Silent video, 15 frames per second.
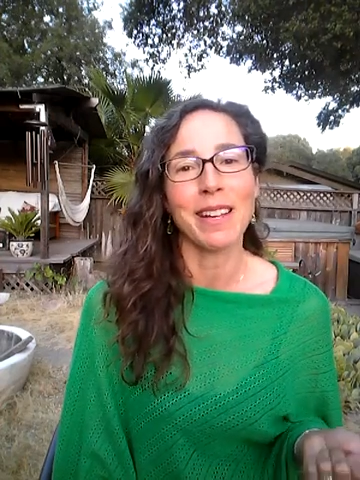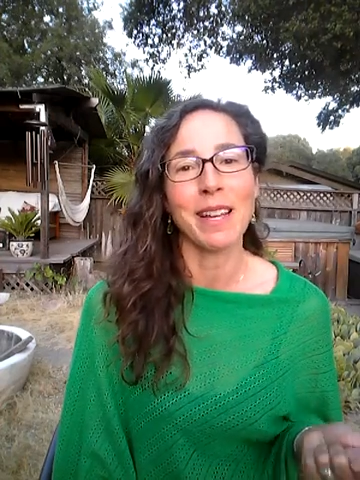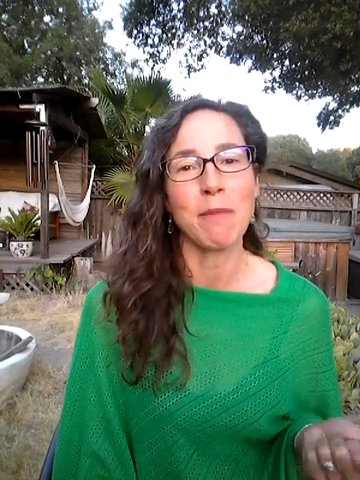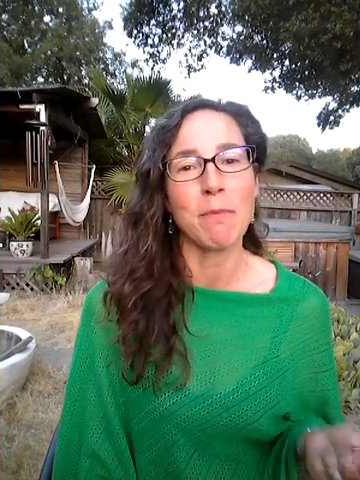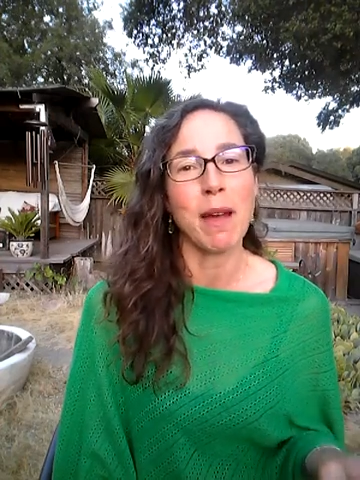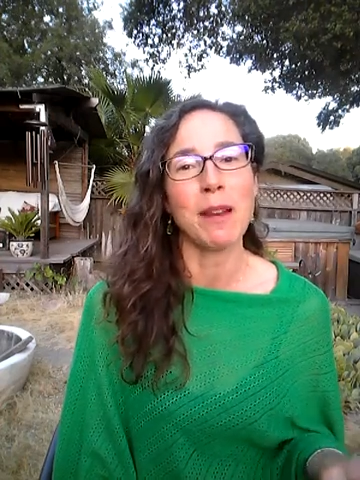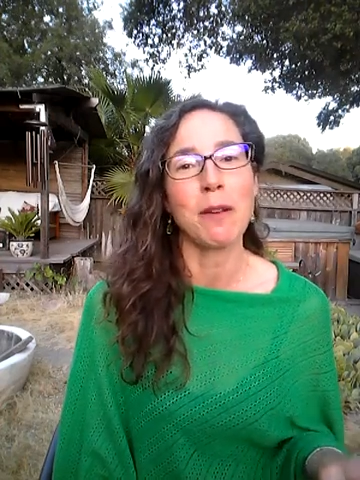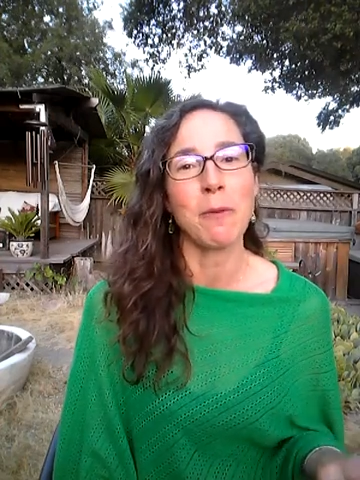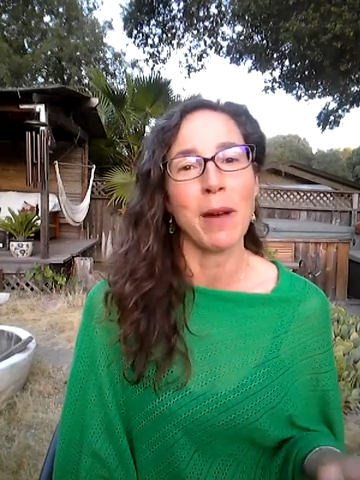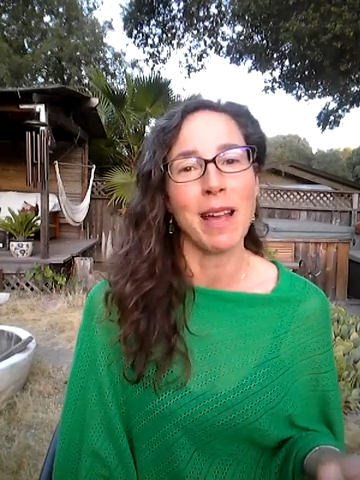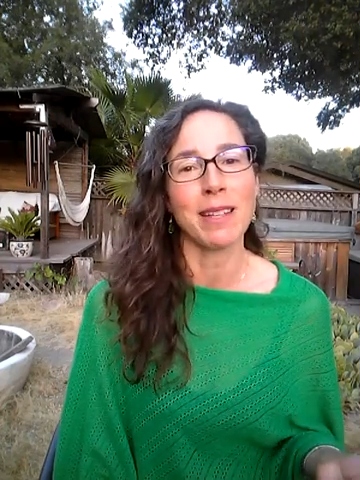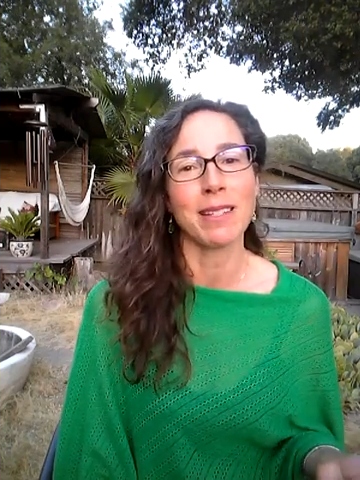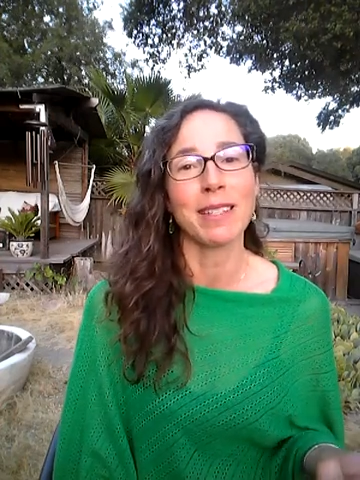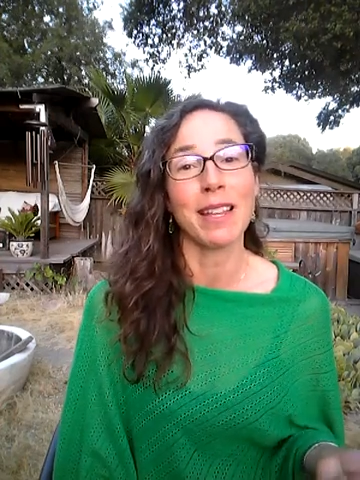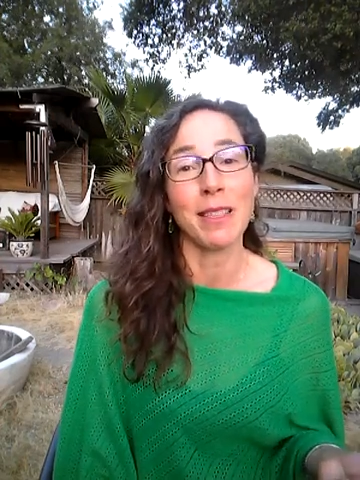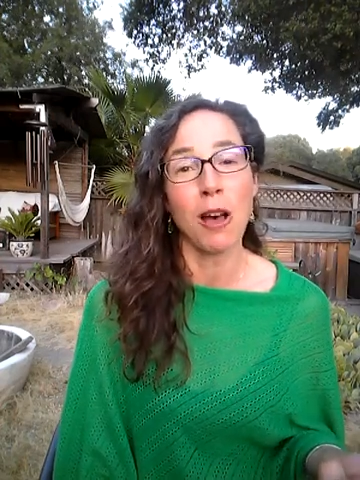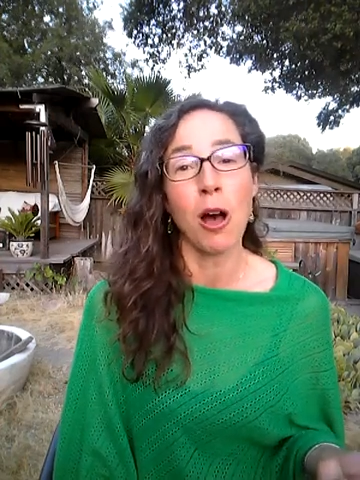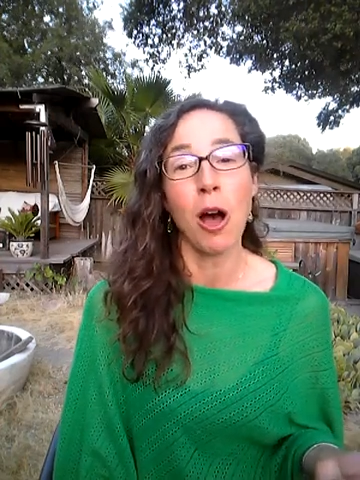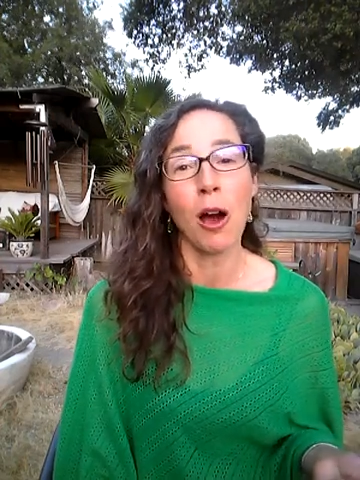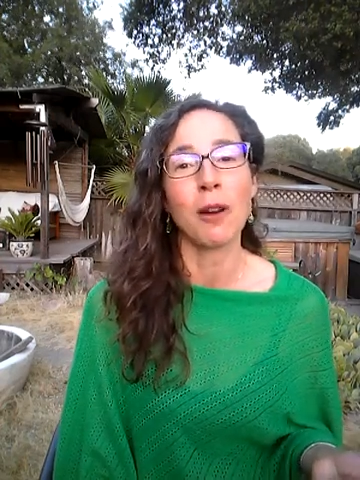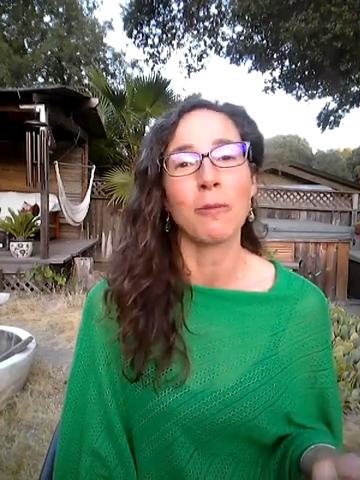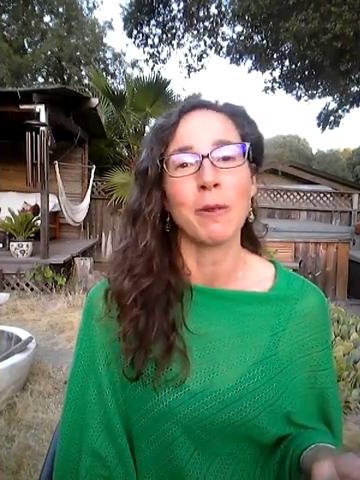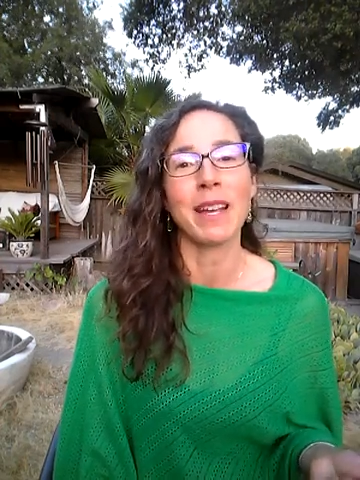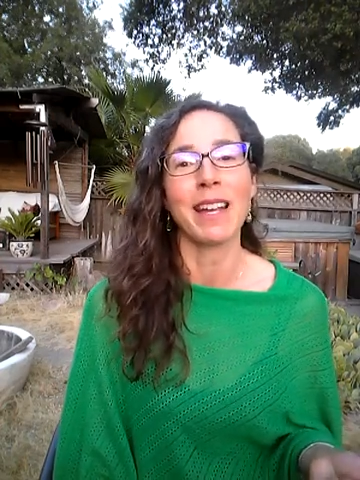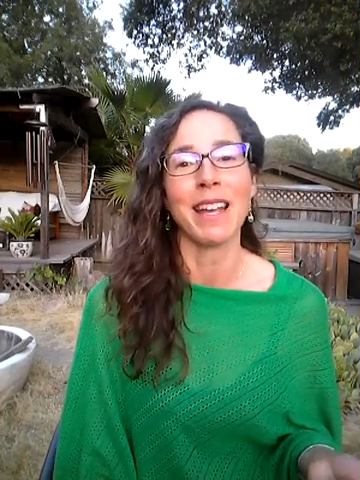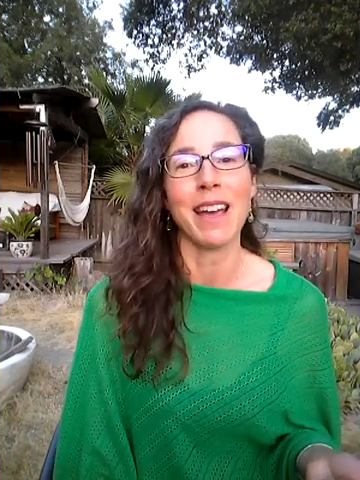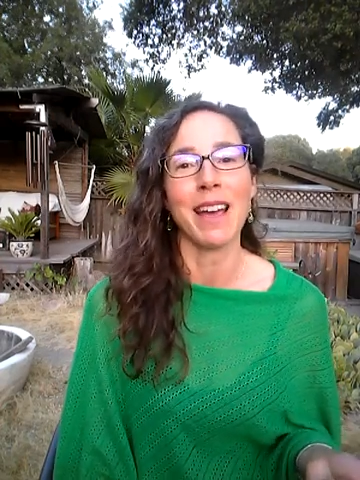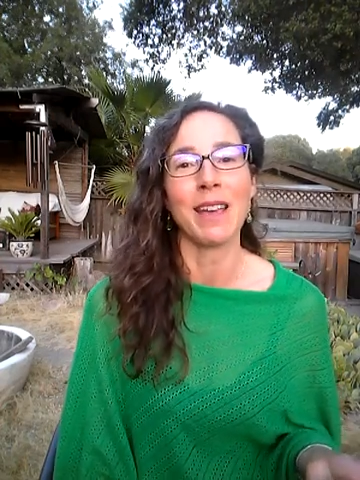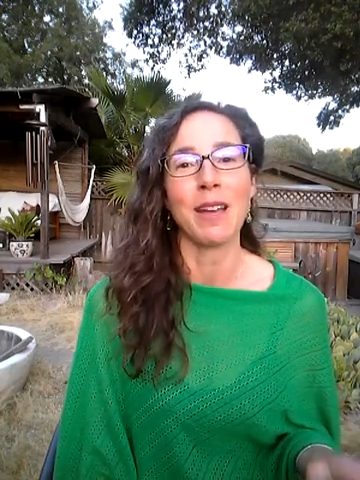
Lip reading: In many ways, in the heart we can get